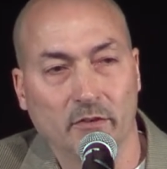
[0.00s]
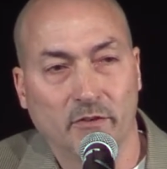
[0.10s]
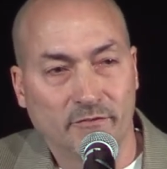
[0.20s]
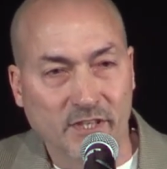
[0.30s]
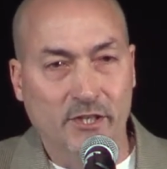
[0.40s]

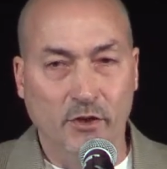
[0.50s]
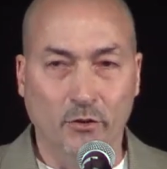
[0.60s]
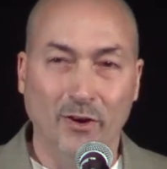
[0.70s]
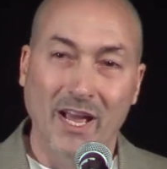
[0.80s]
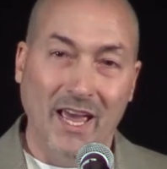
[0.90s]

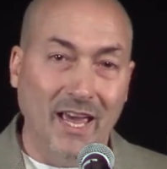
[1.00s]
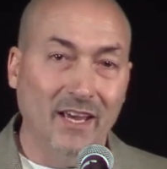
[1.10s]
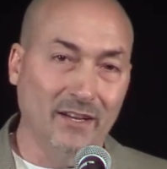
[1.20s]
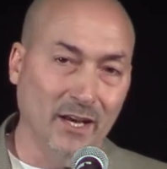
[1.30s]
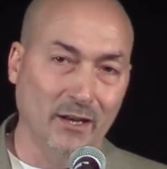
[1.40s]
physical
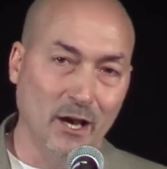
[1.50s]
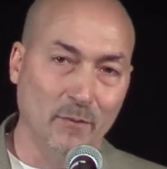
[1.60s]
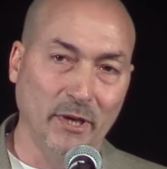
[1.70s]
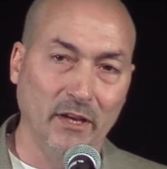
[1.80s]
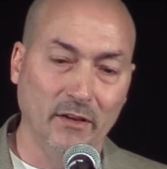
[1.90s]
and economic.